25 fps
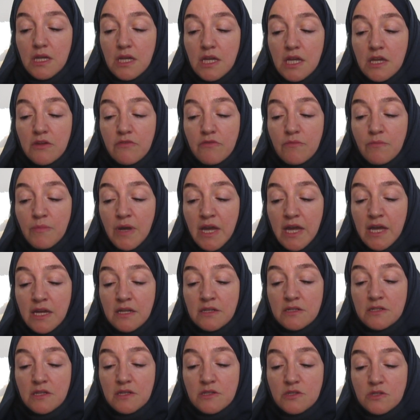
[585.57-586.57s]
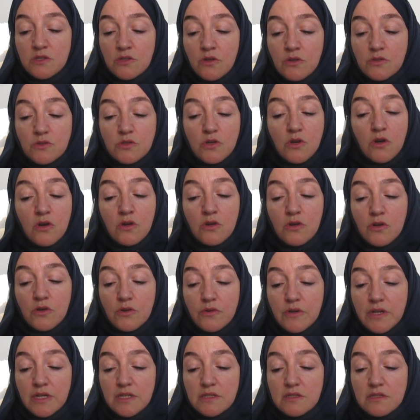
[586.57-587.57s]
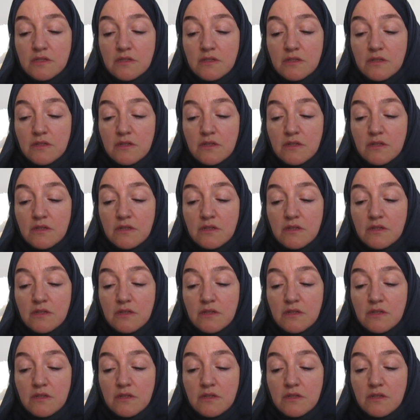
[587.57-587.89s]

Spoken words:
If man does not conquer it,